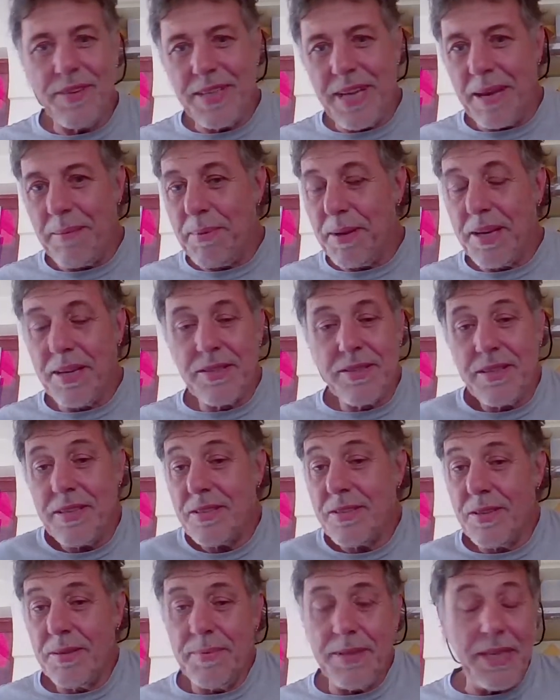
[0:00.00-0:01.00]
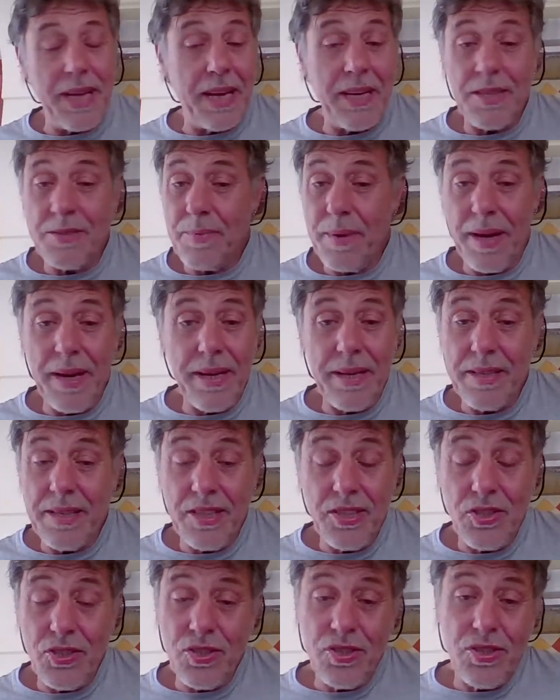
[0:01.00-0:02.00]
day because there's going to be days where there's
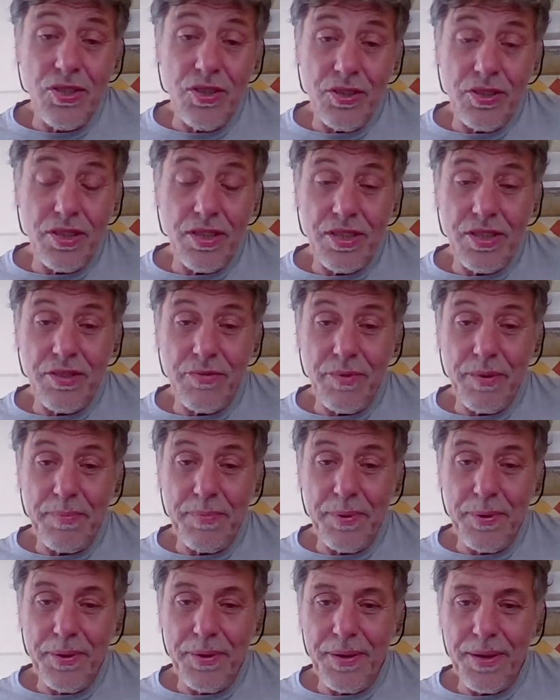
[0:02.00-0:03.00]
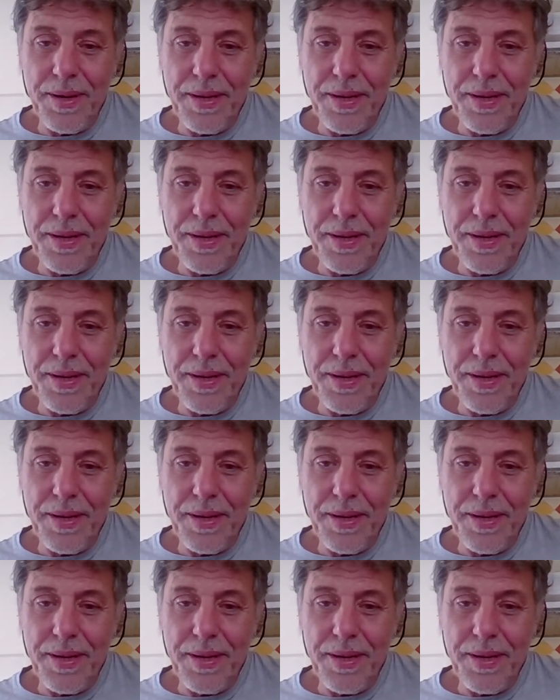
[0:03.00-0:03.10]
just nothing to report